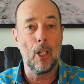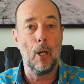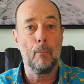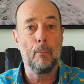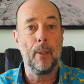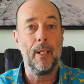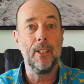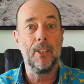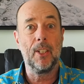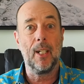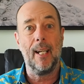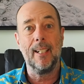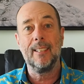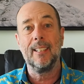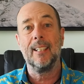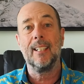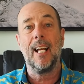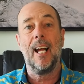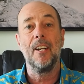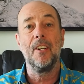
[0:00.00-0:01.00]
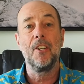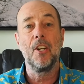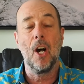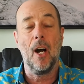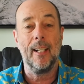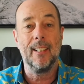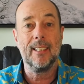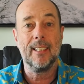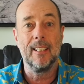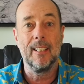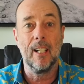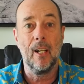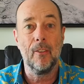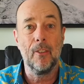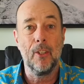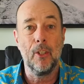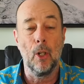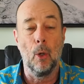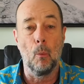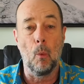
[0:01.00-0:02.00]
appreciated and nice to know
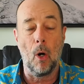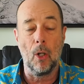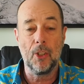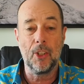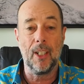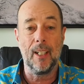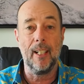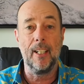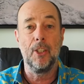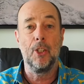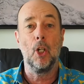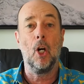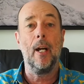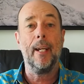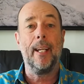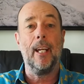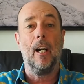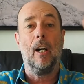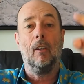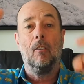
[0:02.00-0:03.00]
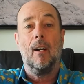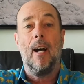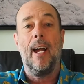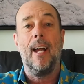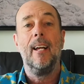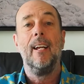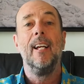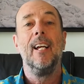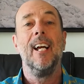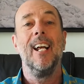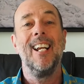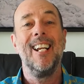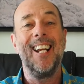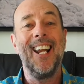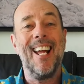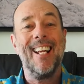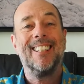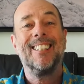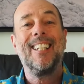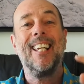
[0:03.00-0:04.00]
that you're watching and enjoying it. All right,
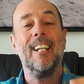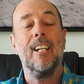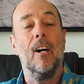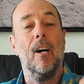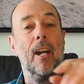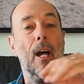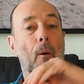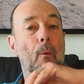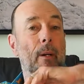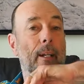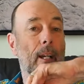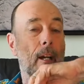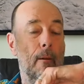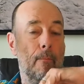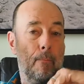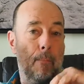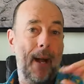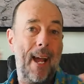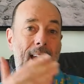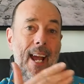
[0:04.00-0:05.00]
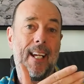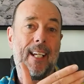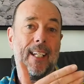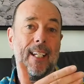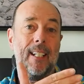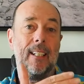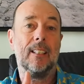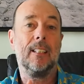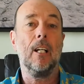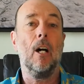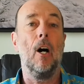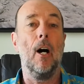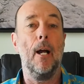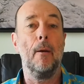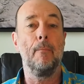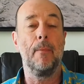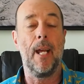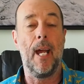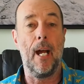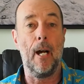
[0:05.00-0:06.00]
let's get on. I want to go back in
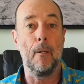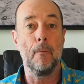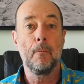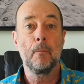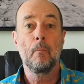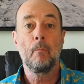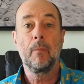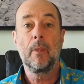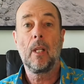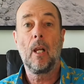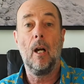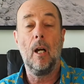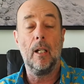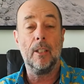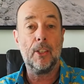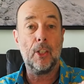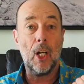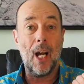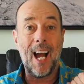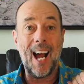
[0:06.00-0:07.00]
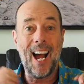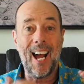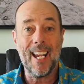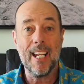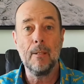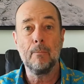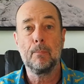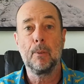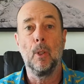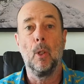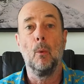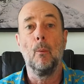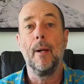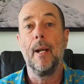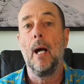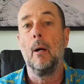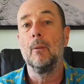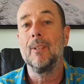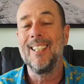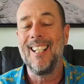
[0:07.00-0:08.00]
time now to April
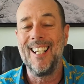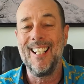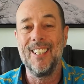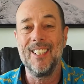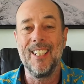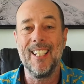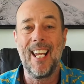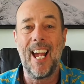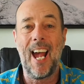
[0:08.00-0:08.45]
when I was in the